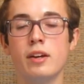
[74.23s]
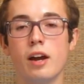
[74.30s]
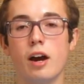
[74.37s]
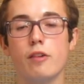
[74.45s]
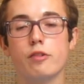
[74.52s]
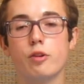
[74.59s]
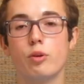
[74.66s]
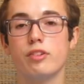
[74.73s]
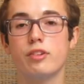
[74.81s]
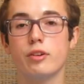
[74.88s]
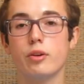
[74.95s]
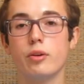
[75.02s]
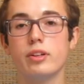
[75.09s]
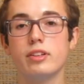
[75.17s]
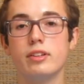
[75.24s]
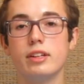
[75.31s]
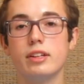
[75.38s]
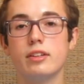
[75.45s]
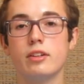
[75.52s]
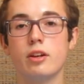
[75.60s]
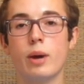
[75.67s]
Of course, you're going to need
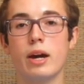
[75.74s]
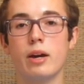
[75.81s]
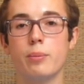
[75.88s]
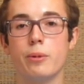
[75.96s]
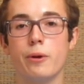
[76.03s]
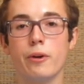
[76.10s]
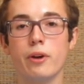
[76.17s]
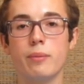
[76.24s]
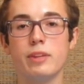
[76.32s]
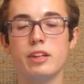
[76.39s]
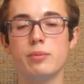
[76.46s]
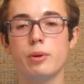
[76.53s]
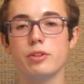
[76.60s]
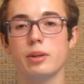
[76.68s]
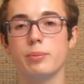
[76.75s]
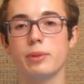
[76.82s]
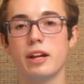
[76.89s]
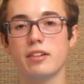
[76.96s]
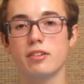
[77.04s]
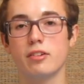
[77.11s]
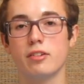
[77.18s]
to know how to program these
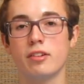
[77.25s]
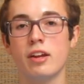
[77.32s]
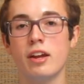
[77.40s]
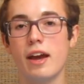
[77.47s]
multiplexers,